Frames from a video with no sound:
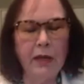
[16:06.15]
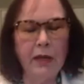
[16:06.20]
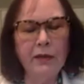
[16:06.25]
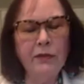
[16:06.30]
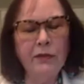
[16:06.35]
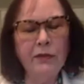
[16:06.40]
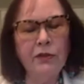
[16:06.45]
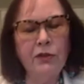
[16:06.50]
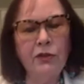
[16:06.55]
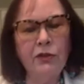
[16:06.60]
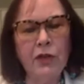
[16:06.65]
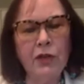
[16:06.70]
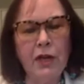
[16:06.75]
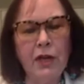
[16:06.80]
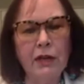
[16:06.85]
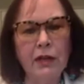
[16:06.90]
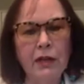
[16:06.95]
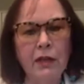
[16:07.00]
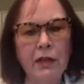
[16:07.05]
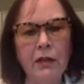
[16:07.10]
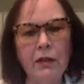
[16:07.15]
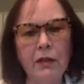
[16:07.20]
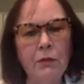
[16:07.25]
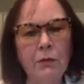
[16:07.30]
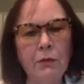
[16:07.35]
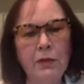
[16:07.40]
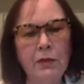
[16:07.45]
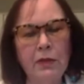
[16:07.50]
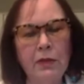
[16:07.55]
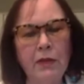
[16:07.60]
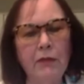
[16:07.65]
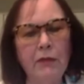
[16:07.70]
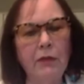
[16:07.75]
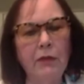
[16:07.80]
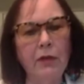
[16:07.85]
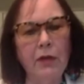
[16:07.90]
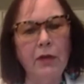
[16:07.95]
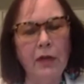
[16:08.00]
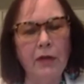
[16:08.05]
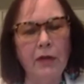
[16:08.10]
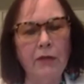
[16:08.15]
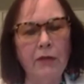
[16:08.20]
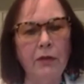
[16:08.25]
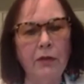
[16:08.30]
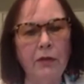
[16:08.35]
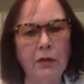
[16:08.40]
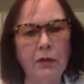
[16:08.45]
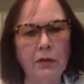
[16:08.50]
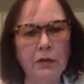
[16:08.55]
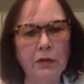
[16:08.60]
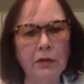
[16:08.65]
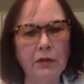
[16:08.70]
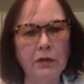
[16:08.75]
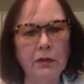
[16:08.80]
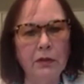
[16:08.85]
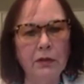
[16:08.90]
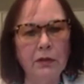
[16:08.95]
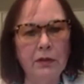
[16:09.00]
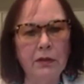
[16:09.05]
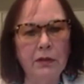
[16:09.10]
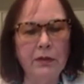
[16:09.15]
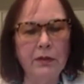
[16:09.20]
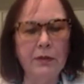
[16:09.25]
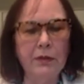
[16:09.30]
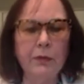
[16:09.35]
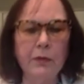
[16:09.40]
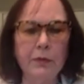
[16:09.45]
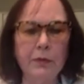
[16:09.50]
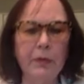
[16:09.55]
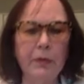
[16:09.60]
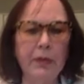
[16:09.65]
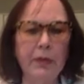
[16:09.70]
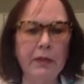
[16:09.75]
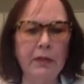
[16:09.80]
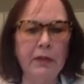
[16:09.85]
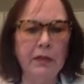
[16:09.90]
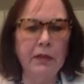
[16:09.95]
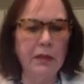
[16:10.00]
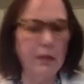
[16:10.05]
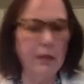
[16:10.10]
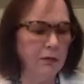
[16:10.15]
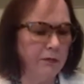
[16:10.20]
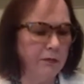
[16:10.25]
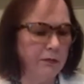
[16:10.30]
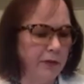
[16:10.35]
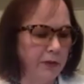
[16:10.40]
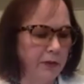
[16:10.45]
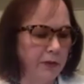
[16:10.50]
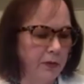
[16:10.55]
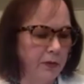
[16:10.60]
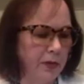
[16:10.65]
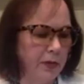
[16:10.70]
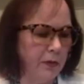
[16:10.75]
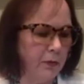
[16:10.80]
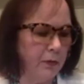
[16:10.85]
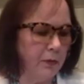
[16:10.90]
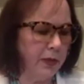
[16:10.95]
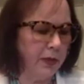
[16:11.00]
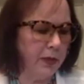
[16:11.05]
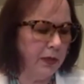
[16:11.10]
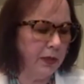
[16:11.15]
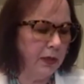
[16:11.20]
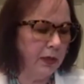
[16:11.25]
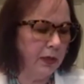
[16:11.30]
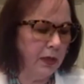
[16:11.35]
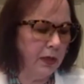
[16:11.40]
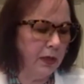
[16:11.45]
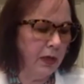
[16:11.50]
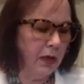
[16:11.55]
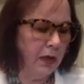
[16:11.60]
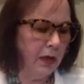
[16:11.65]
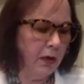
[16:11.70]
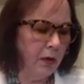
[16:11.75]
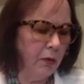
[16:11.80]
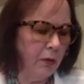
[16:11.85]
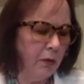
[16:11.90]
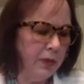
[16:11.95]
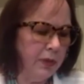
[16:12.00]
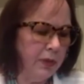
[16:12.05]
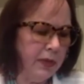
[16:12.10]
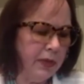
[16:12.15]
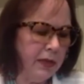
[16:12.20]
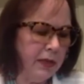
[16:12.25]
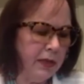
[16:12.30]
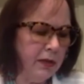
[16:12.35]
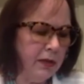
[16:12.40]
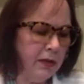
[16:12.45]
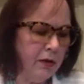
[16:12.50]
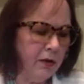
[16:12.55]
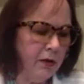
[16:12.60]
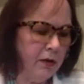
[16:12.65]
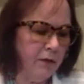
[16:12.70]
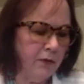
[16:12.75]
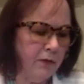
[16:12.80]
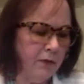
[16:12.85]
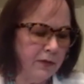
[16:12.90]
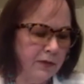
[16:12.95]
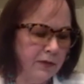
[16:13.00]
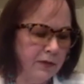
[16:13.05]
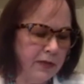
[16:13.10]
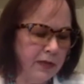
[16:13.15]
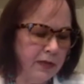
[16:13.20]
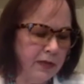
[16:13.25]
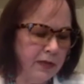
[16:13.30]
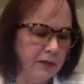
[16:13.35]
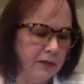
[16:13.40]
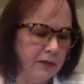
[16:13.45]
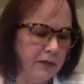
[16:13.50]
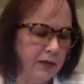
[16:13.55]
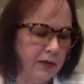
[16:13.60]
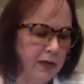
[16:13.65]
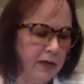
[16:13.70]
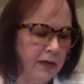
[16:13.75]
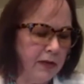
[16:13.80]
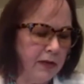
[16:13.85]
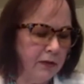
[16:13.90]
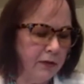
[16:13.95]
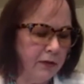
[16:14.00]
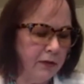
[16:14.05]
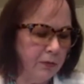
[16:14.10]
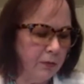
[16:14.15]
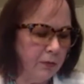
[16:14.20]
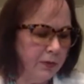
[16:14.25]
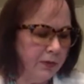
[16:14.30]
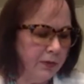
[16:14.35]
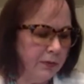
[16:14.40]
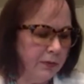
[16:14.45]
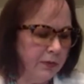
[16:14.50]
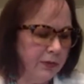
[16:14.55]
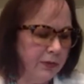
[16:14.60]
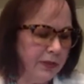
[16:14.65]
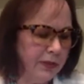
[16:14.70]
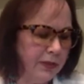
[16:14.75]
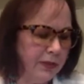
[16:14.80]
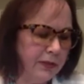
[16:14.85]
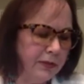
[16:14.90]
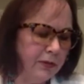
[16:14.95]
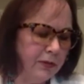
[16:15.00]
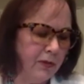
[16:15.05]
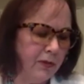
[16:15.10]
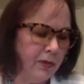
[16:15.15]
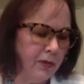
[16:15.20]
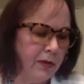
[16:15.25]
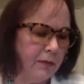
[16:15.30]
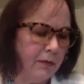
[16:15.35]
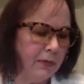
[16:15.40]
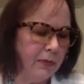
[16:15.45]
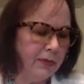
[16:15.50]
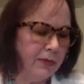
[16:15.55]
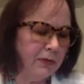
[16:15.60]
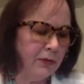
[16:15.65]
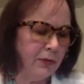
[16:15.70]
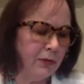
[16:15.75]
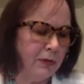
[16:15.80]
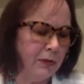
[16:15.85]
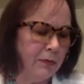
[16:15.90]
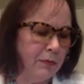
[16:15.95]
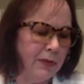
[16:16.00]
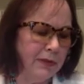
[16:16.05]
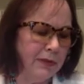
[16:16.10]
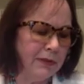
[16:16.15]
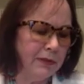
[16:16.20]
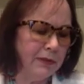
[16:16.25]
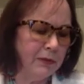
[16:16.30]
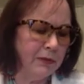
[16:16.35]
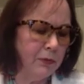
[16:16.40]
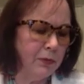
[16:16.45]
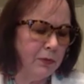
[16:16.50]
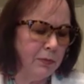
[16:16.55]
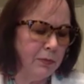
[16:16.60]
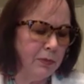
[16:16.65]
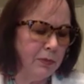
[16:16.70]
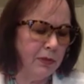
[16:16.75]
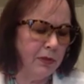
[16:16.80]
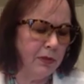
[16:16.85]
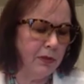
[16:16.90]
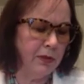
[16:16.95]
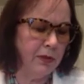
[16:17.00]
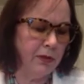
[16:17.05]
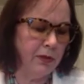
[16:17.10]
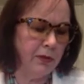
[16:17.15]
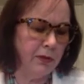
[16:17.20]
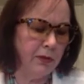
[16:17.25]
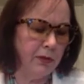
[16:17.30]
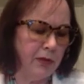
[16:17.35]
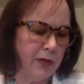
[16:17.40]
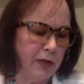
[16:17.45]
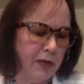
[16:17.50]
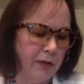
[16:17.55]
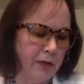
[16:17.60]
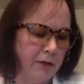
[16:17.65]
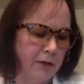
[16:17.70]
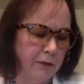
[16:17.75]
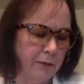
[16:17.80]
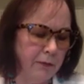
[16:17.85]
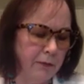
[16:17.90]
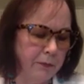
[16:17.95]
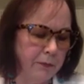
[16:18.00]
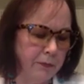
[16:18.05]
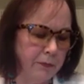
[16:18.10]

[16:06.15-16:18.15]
And this is shocking. He would never, ever disrespect an eagle feather in that way. When thanking her for this act of honor, the principal tells her that a mystery might soon appear in her life.